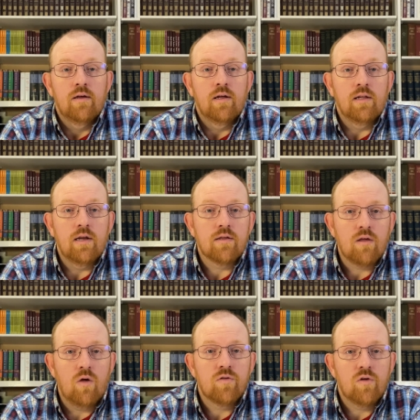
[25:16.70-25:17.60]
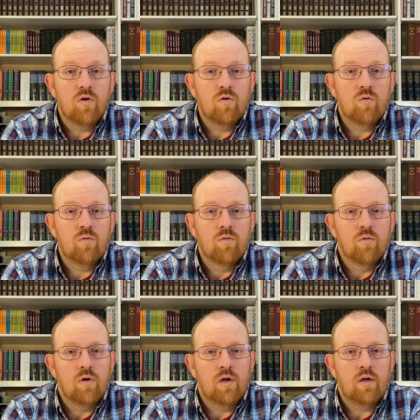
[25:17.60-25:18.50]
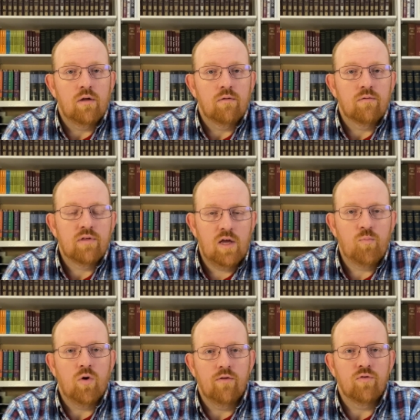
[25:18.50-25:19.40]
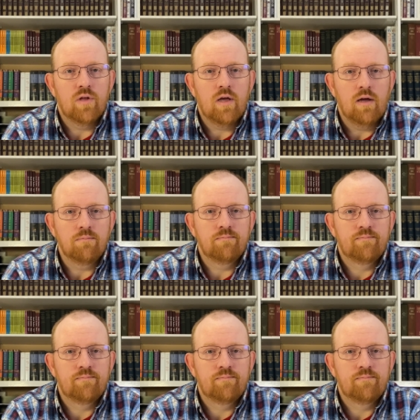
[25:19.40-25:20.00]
And let us also uh, say a prayer for the cup.